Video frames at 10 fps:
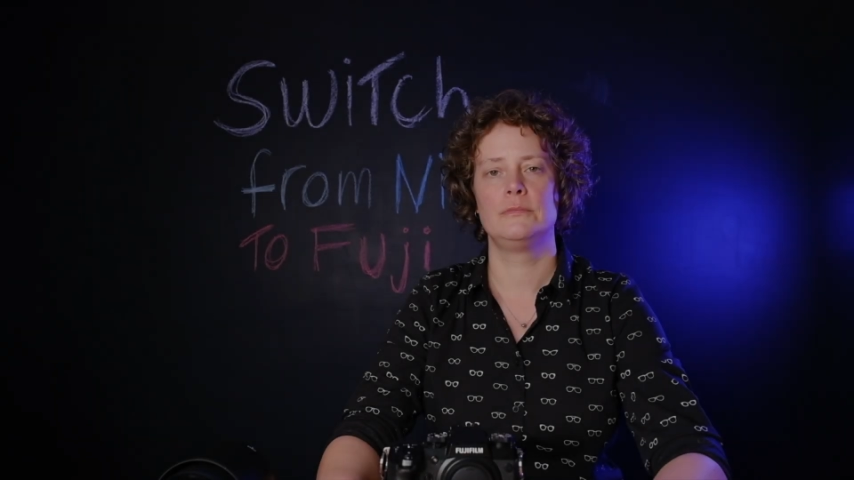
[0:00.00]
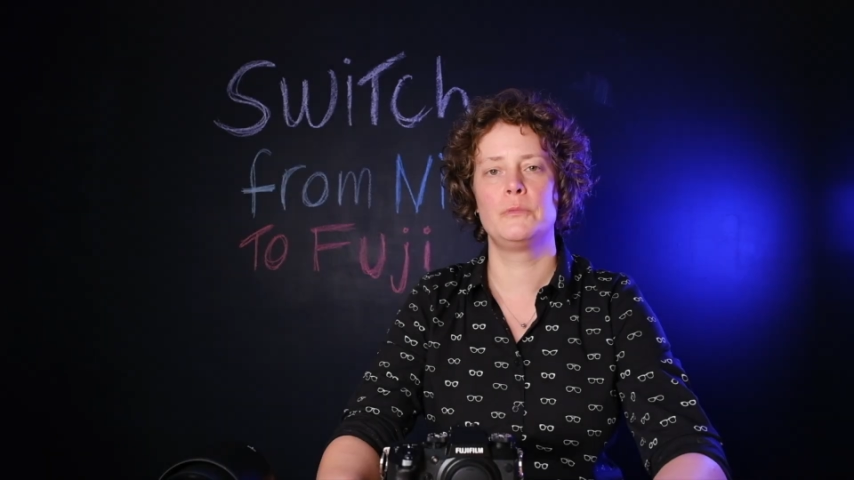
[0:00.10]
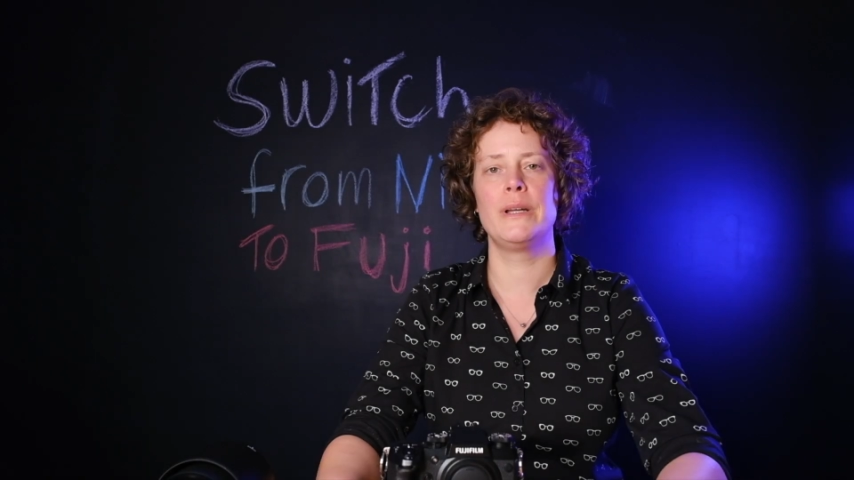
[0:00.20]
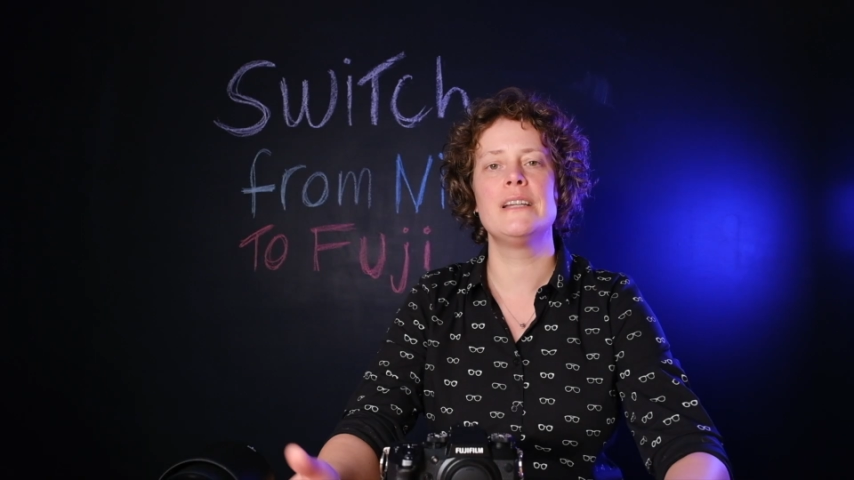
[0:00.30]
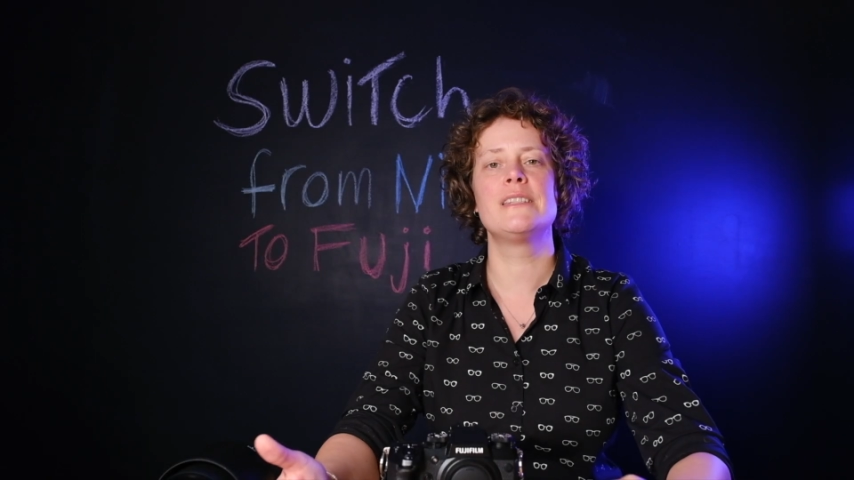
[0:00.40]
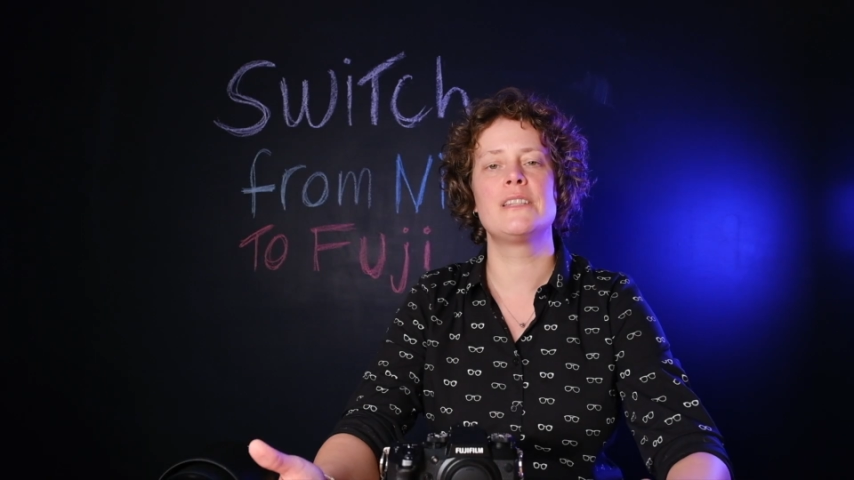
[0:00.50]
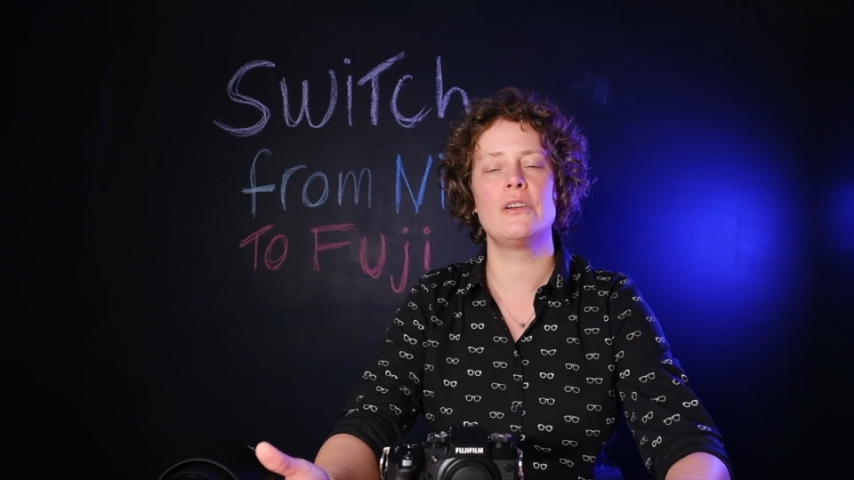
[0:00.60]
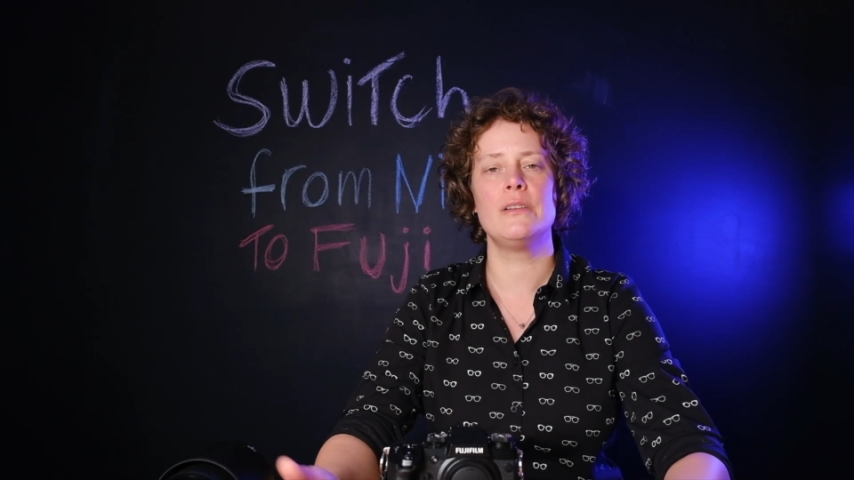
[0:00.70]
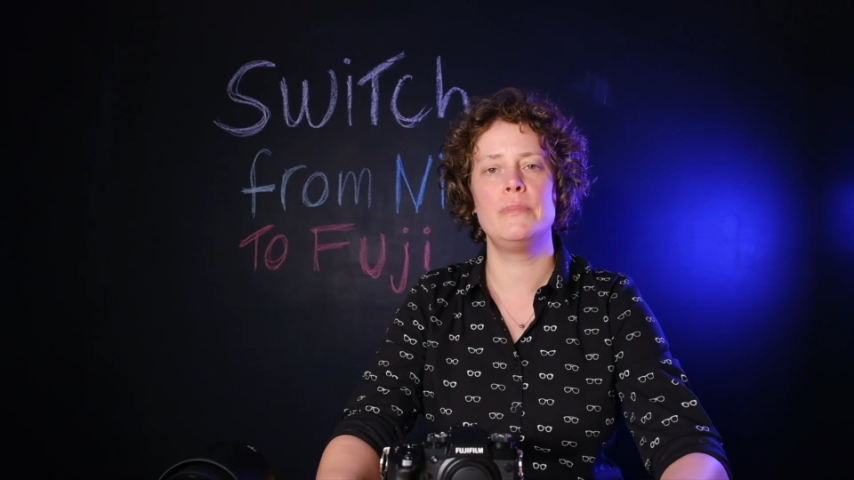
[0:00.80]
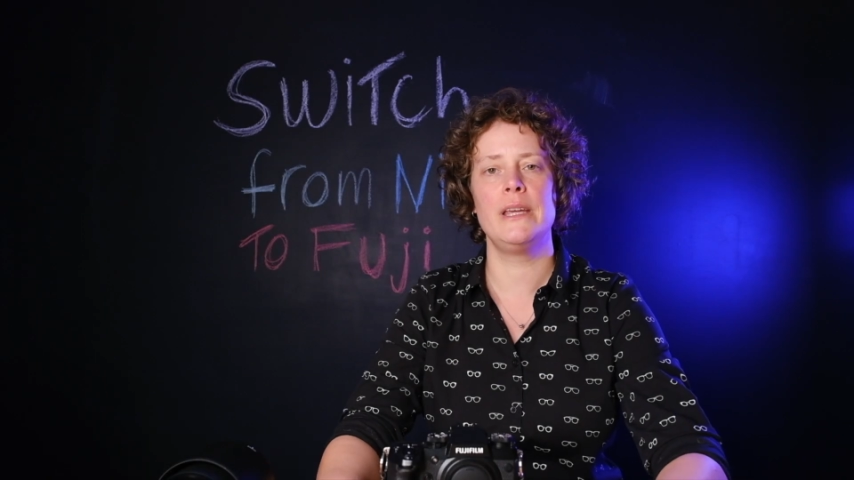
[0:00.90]
When I
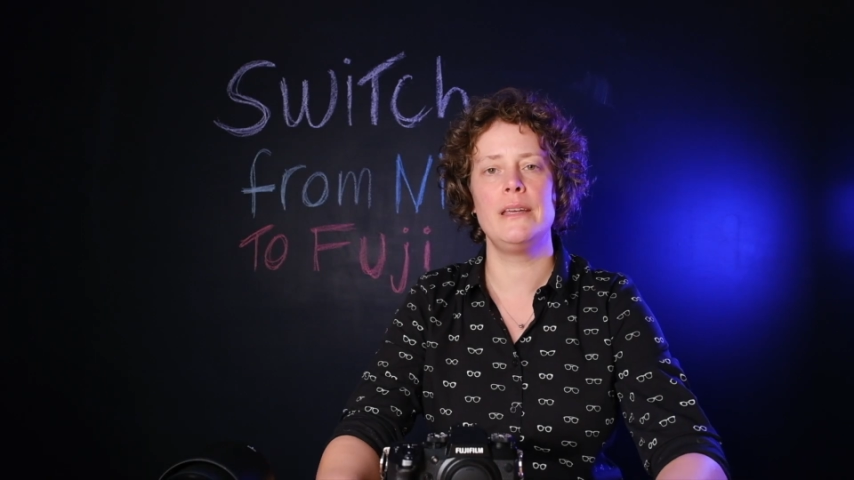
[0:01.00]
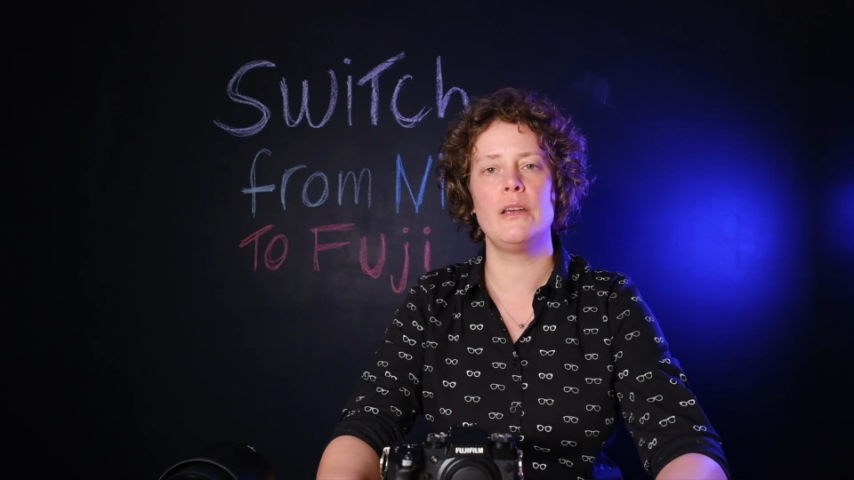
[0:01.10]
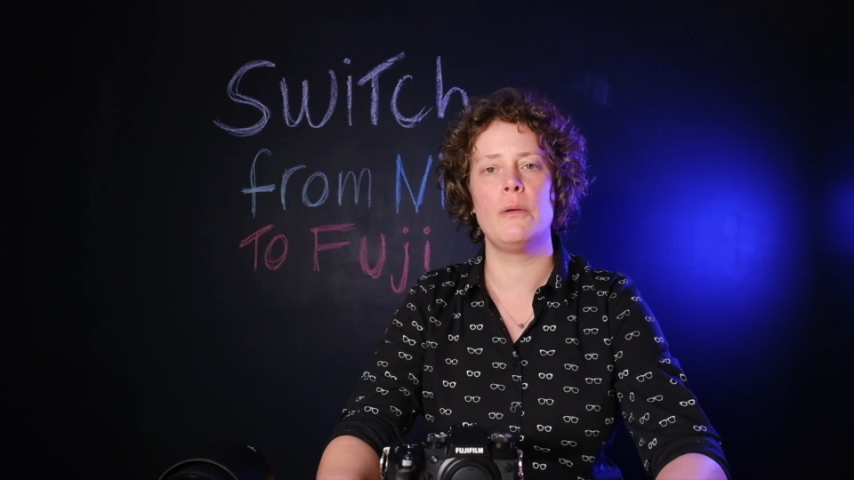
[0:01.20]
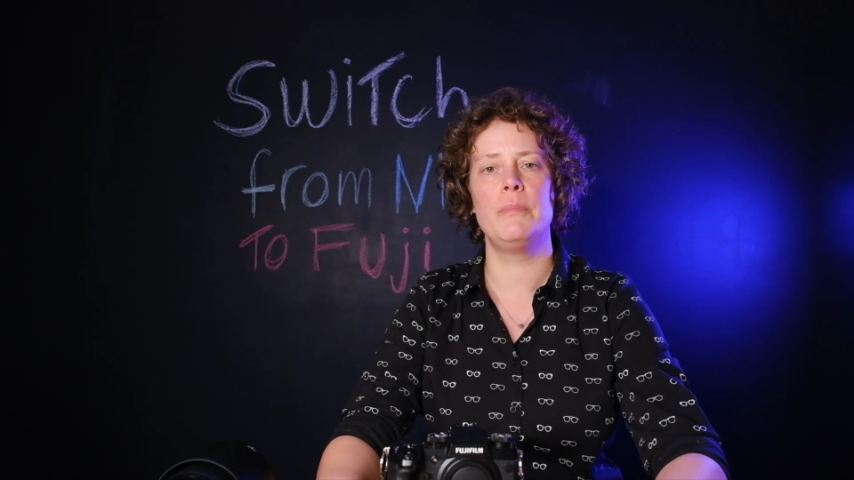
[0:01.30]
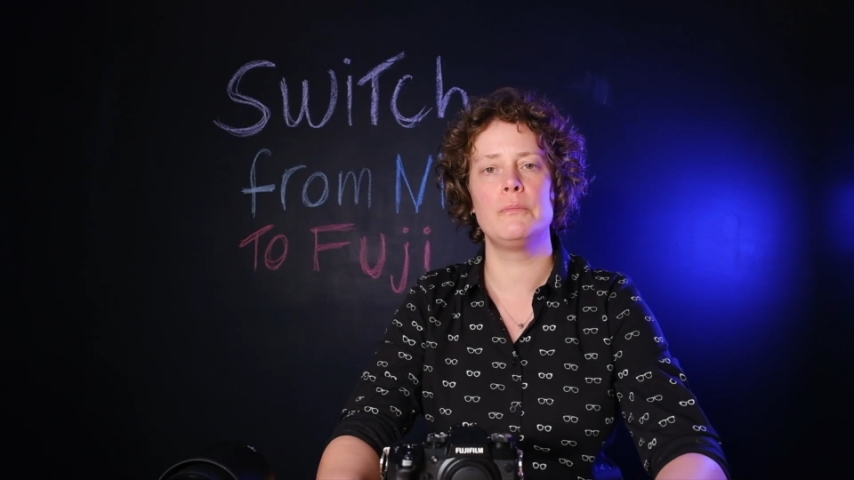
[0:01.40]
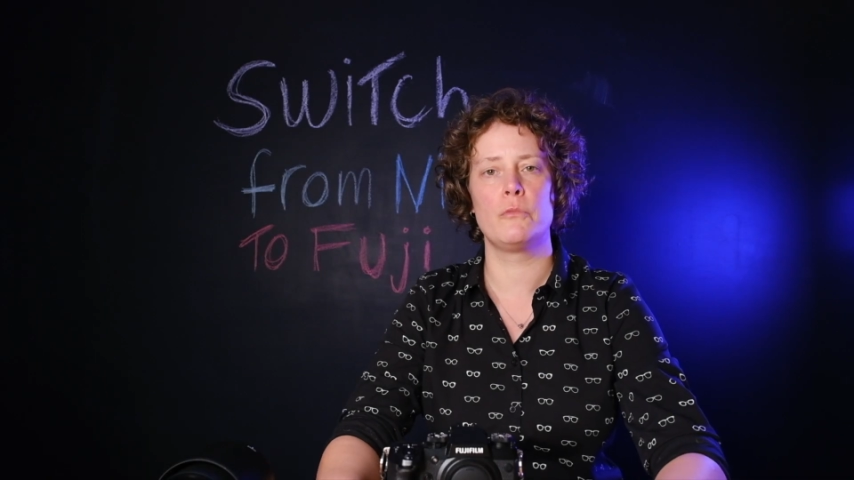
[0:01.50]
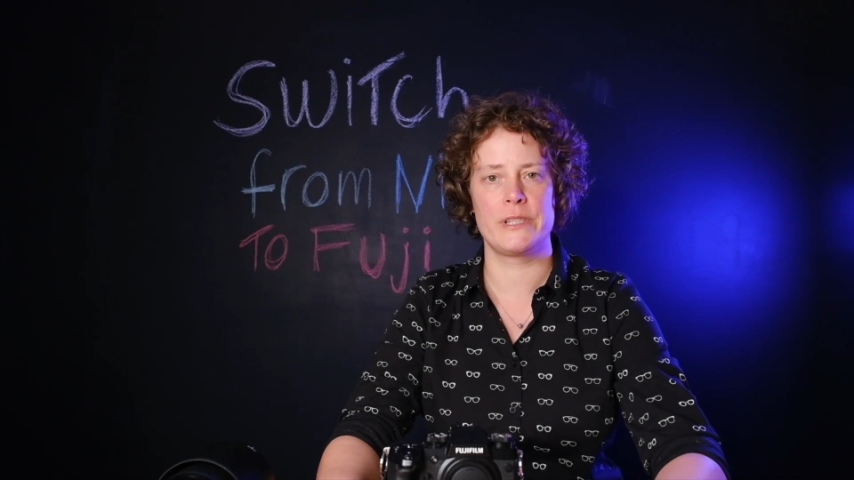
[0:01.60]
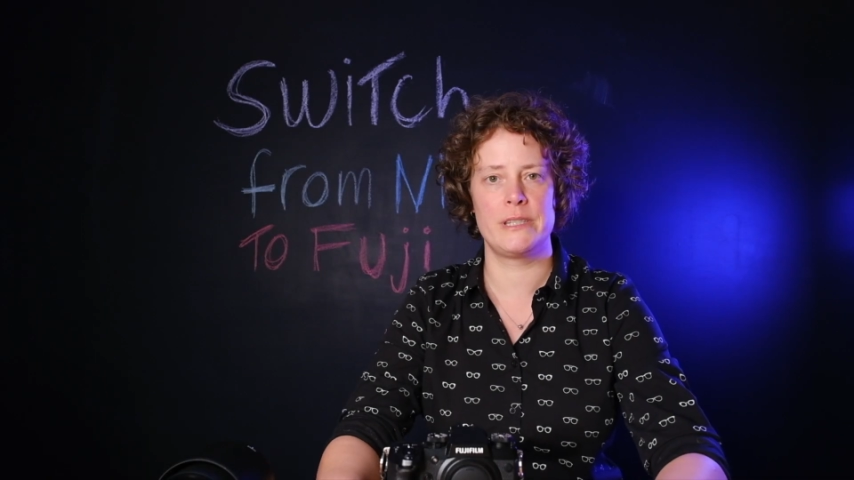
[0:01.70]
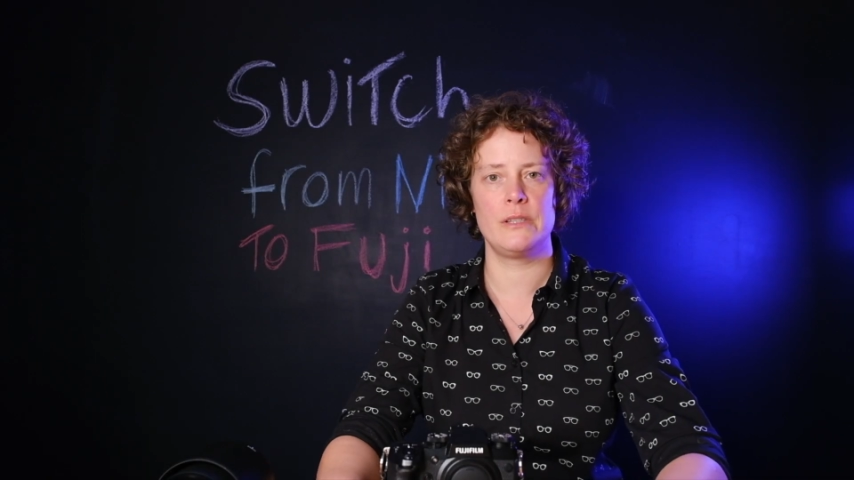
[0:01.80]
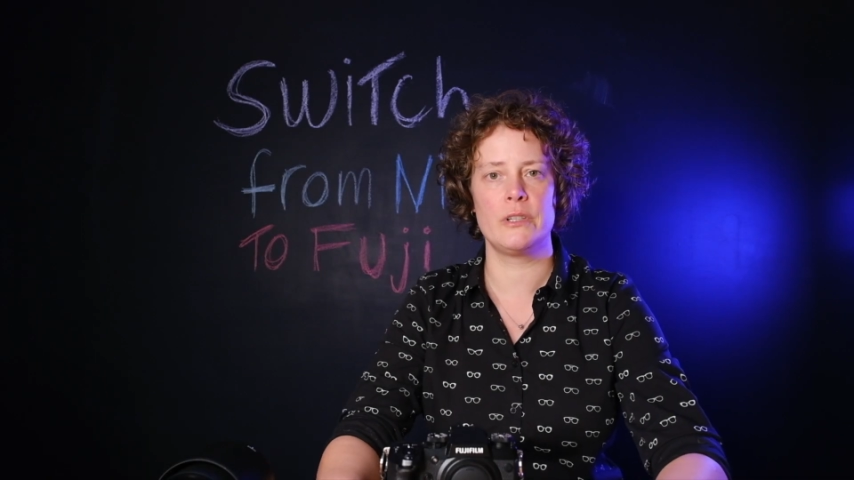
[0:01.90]
started being a bit more
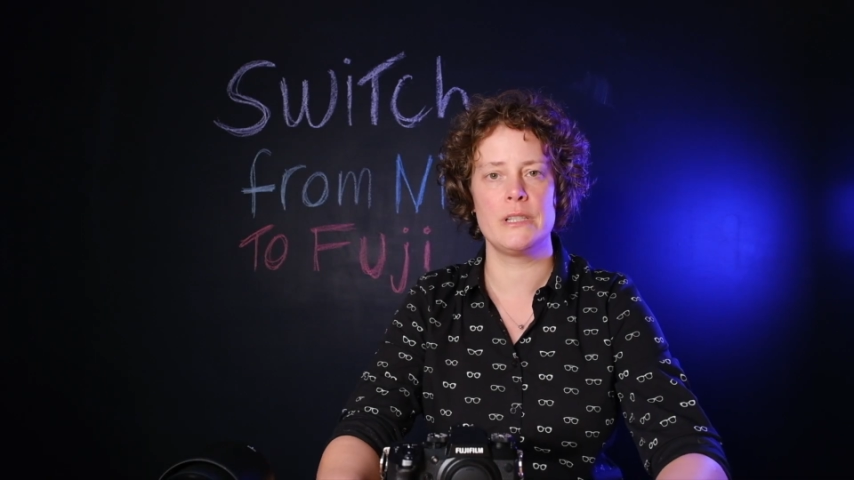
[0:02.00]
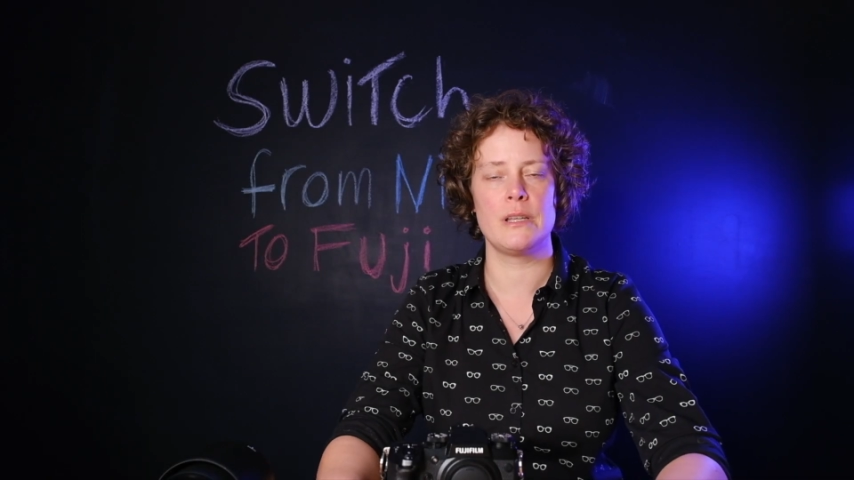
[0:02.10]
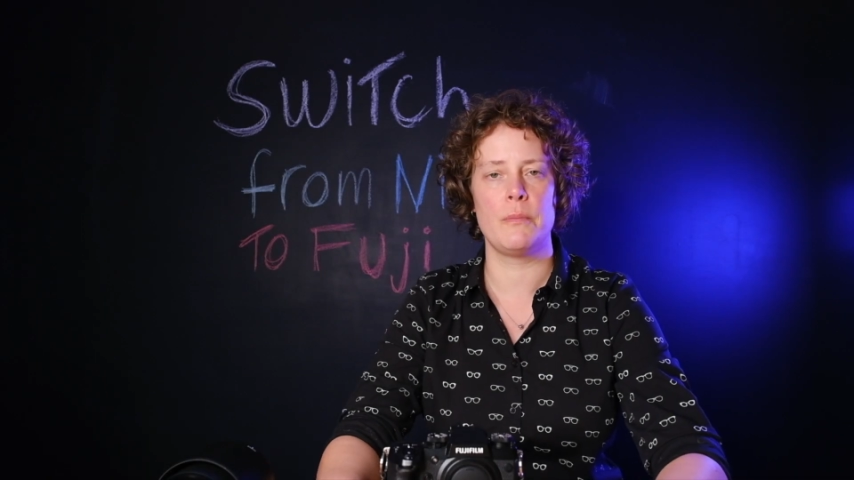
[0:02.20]
serious